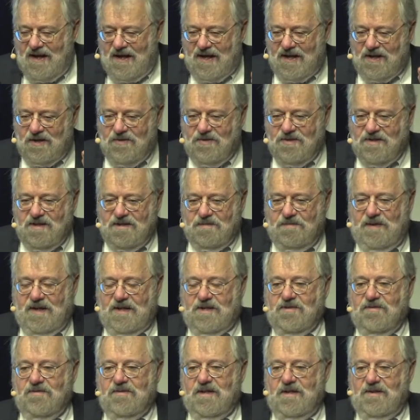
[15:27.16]
He used this
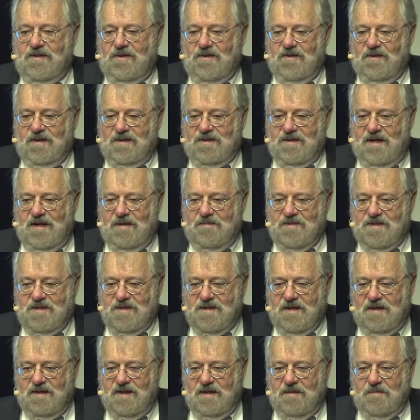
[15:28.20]
picture in the New York Times
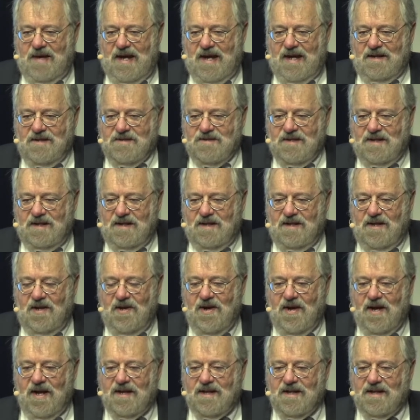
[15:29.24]
Sunday magazine,
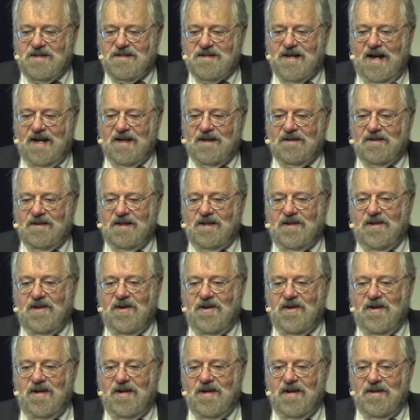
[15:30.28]
and he entitled it,
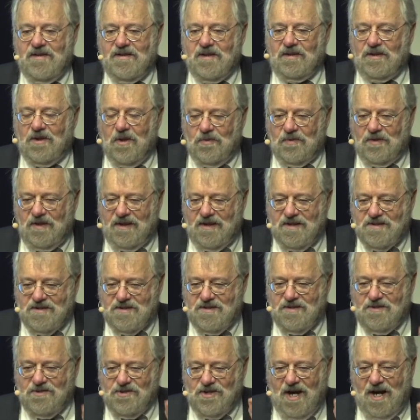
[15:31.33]
"The
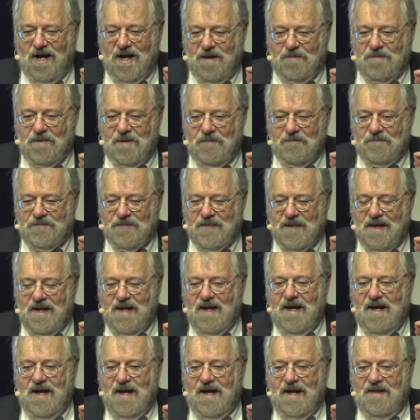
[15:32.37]
Loneliest Job."
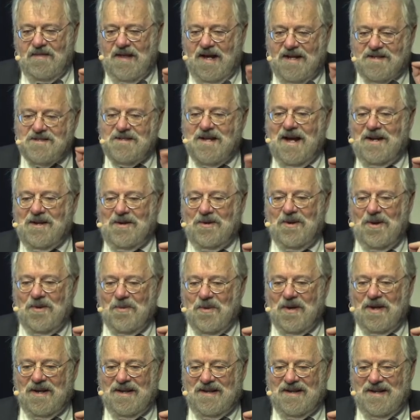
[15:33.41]
That's not at all
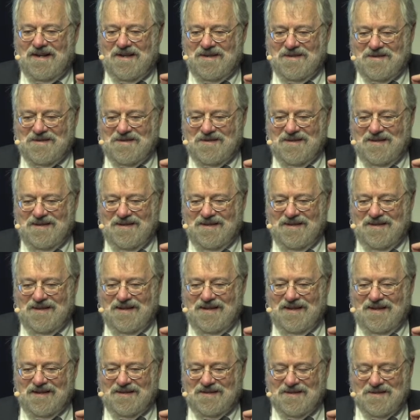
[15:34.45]
what it is.
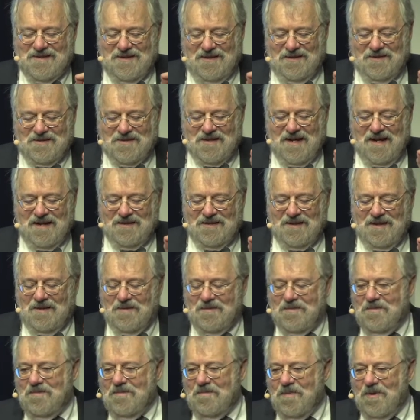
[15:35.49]
It, does, it looks like the
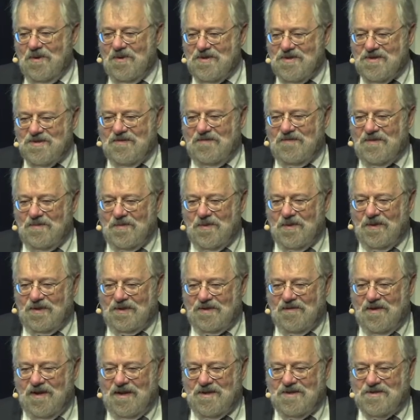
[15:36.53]
burdens of the
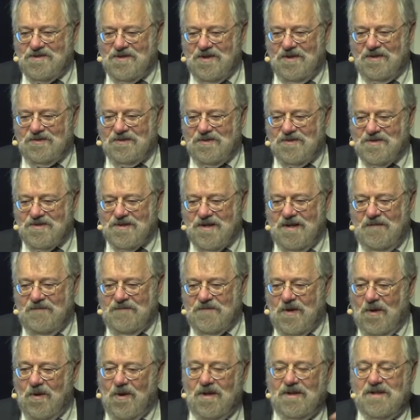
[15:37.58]
world are on his shoulders.
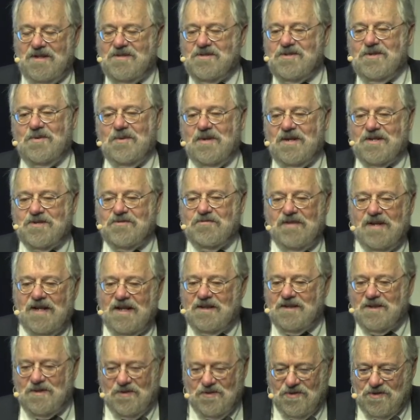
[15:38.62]
All he's doing is
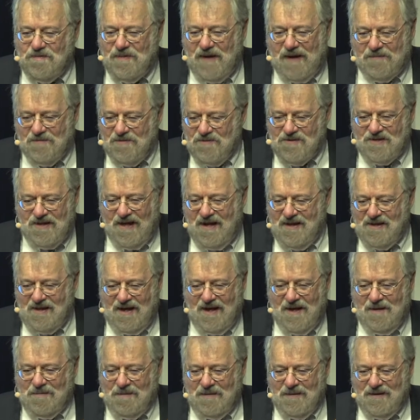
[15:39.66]
reading the newspaper
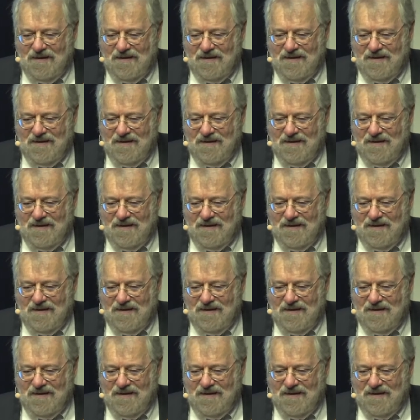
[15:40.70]
standing up.